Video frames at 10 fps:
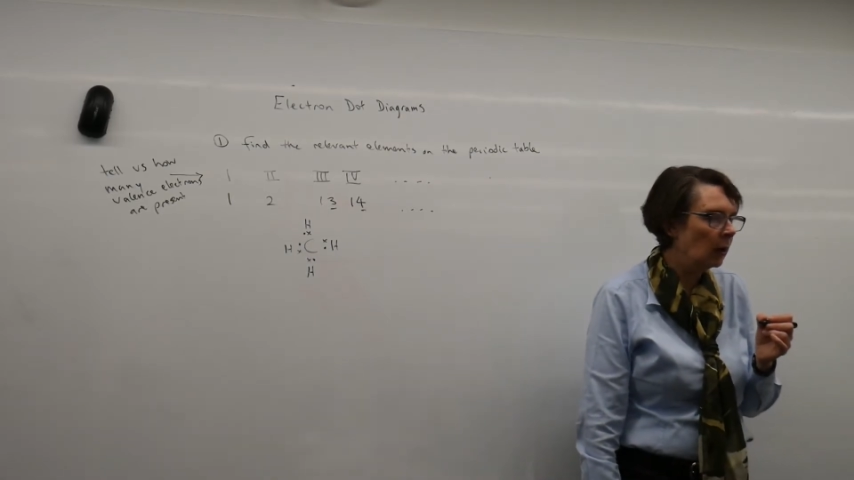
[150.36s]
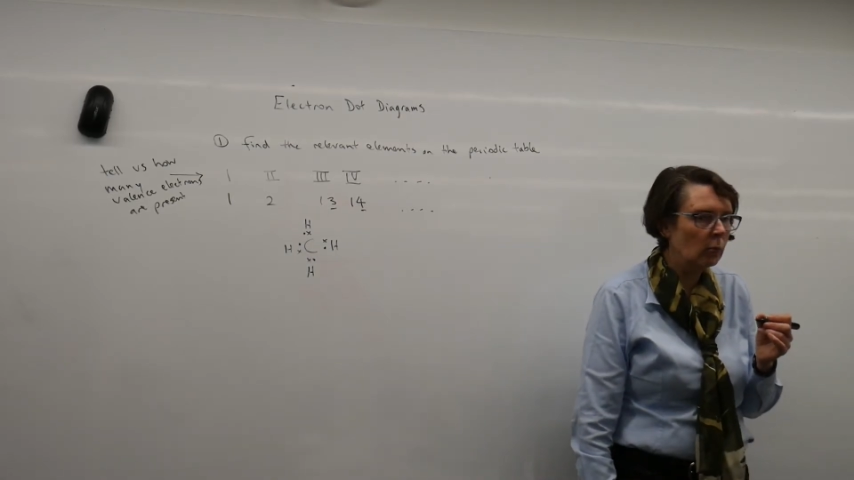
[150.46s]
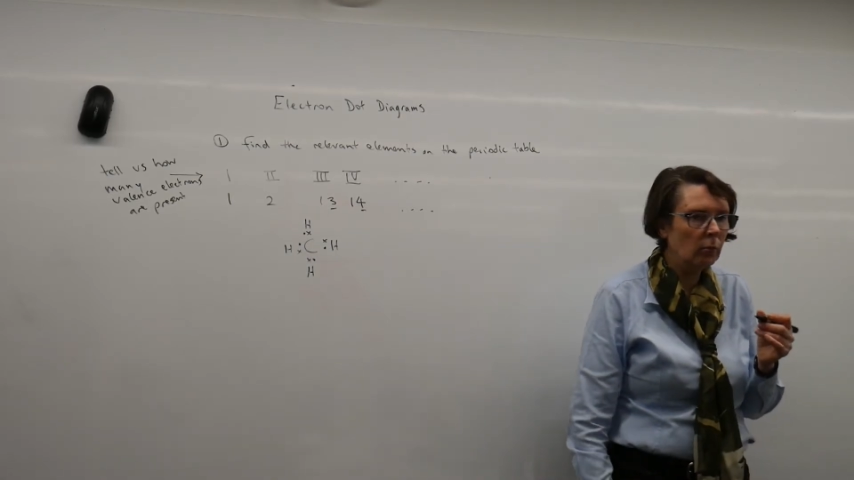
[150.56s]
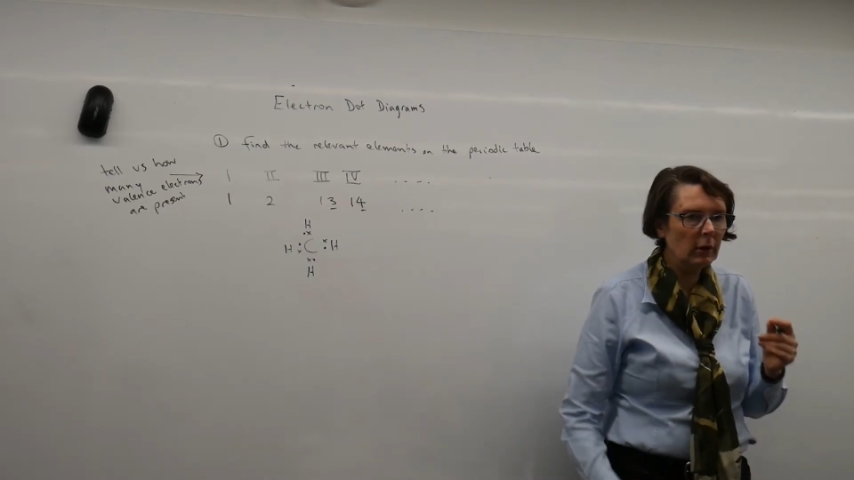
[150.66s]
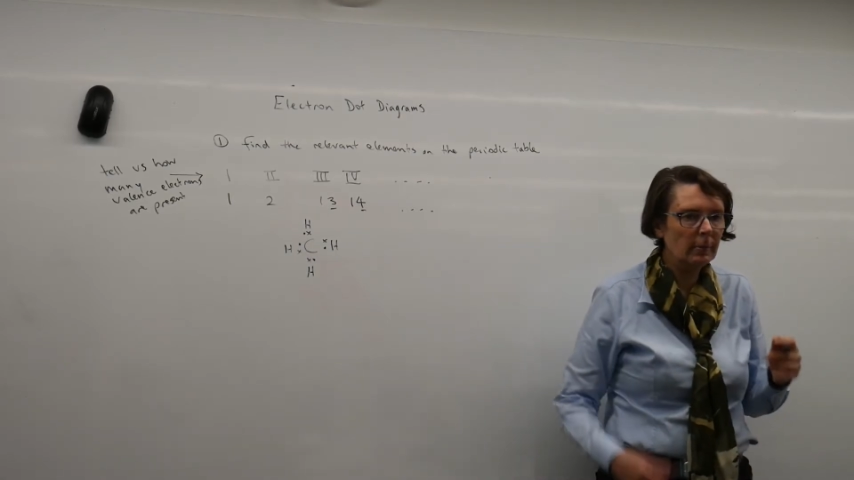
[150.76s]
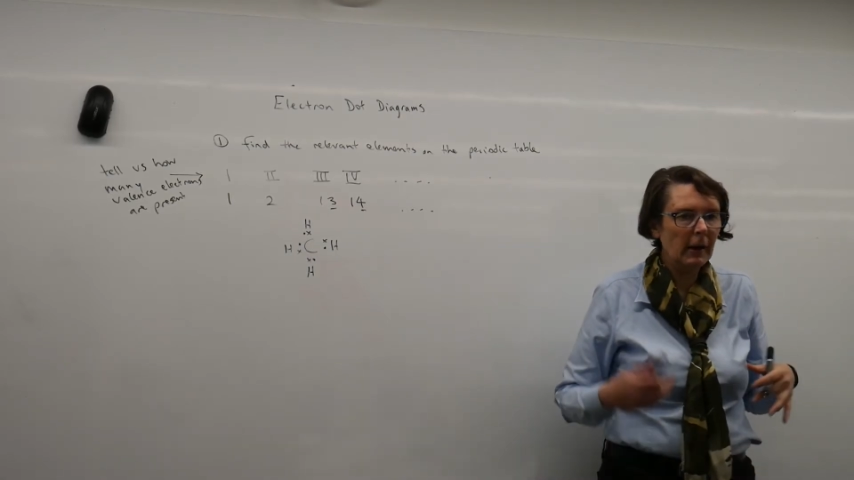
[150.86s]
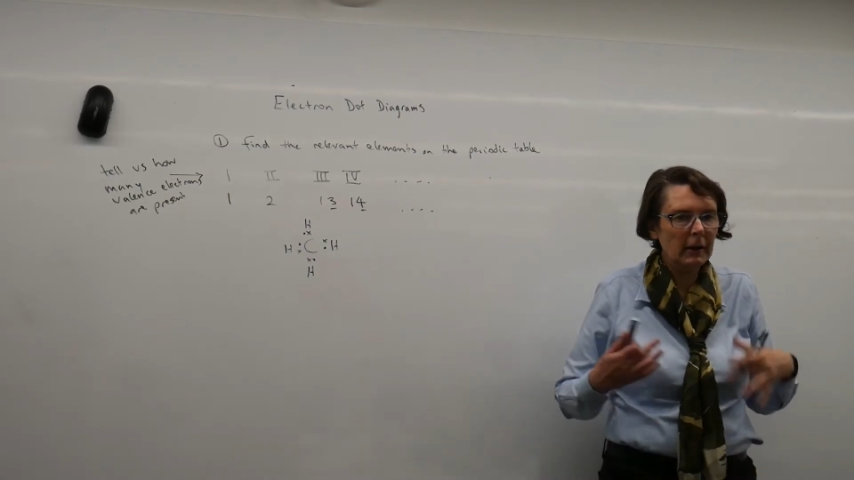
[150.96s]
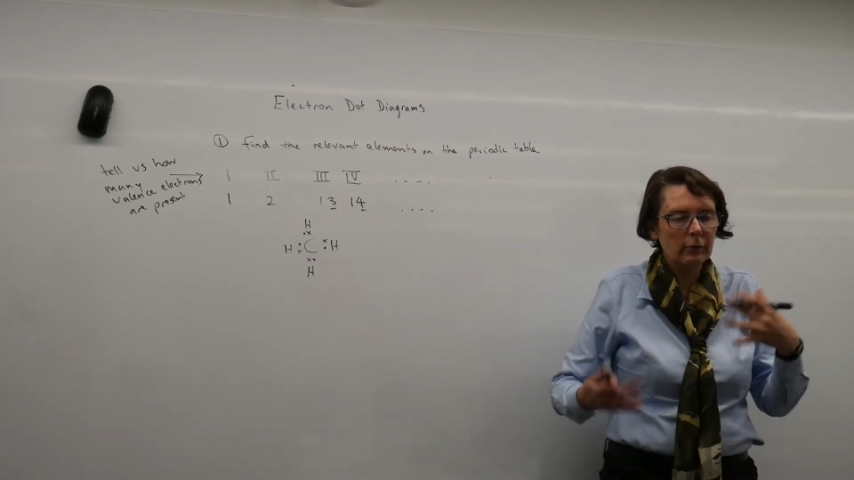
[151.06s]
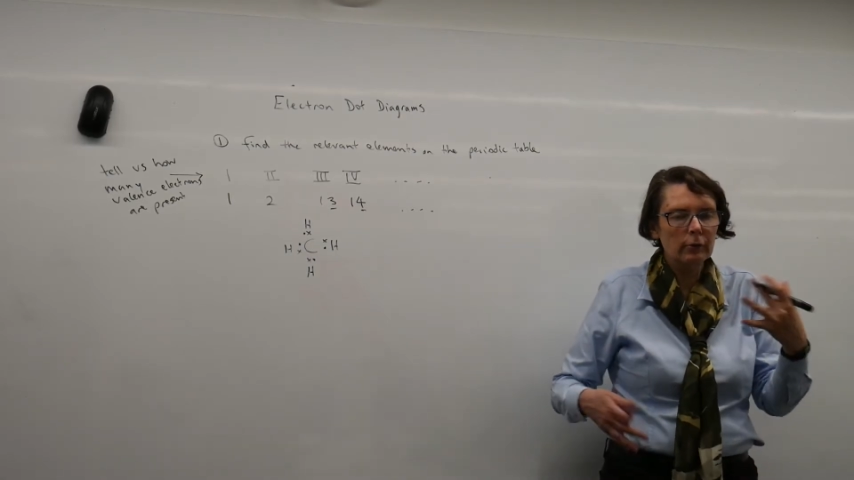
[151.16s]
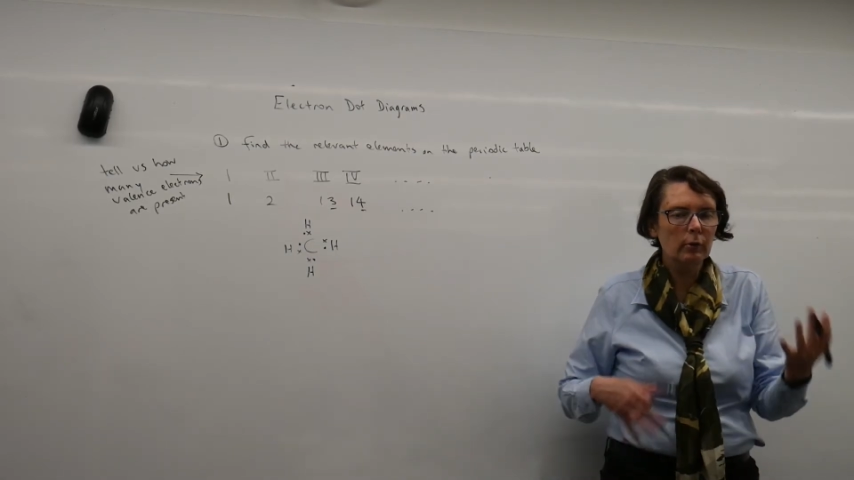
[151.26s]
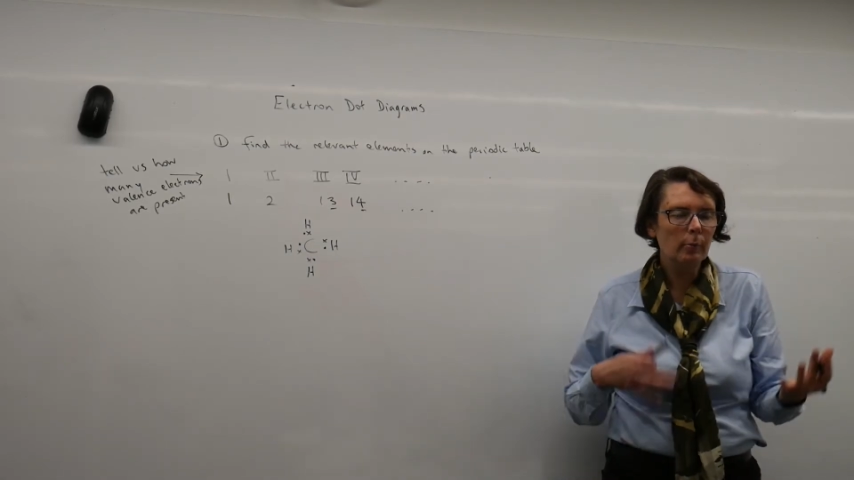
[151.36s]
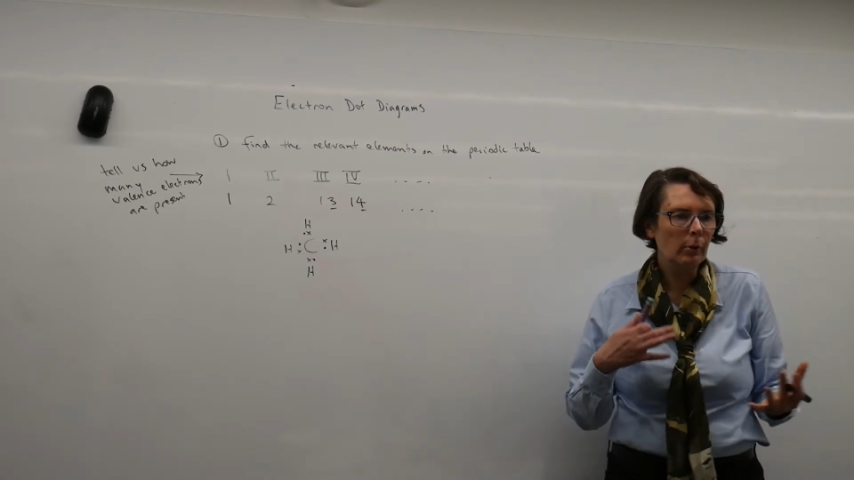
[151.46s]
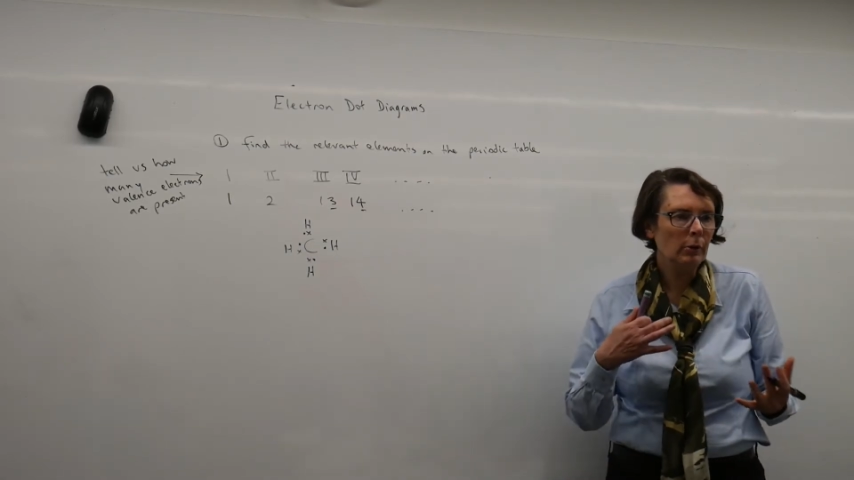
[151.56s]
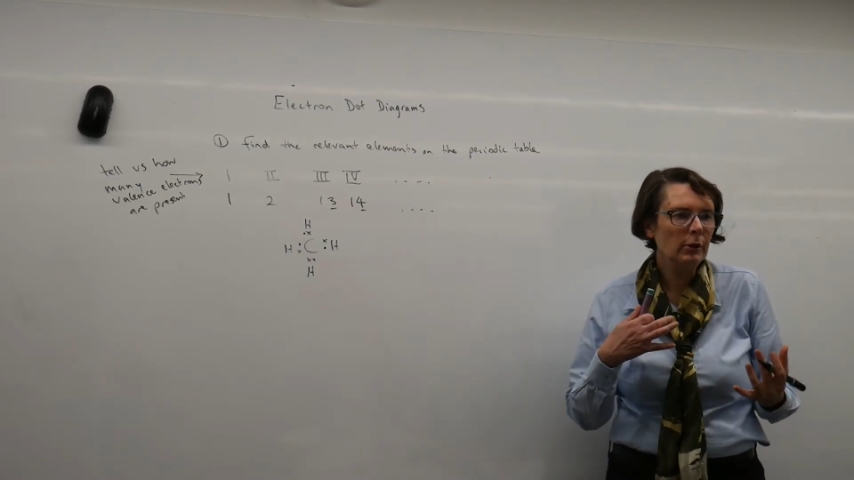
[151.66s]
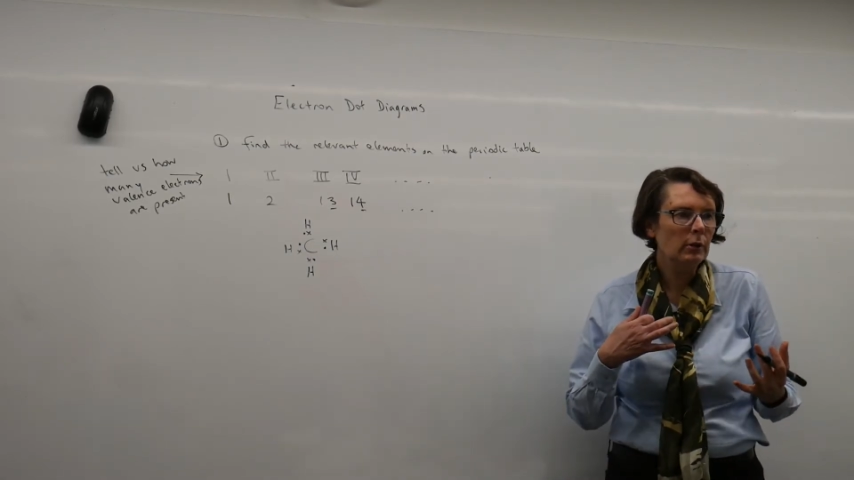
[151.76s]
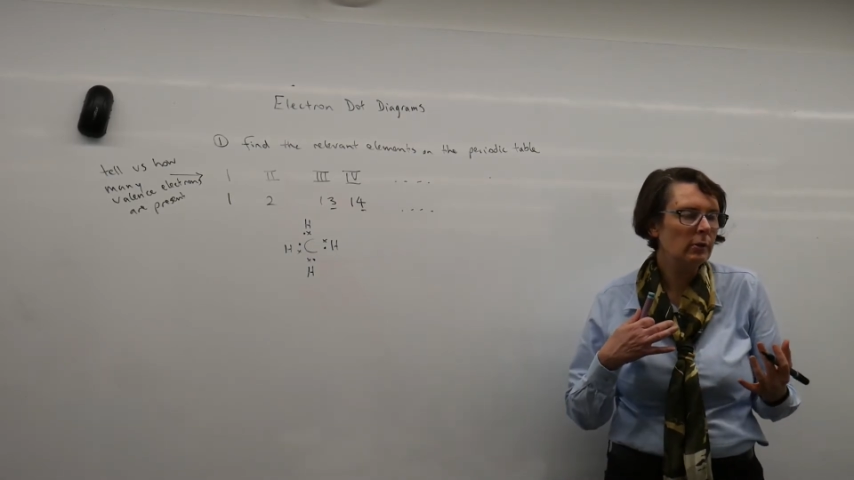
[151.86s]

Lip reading: What about if we were bonding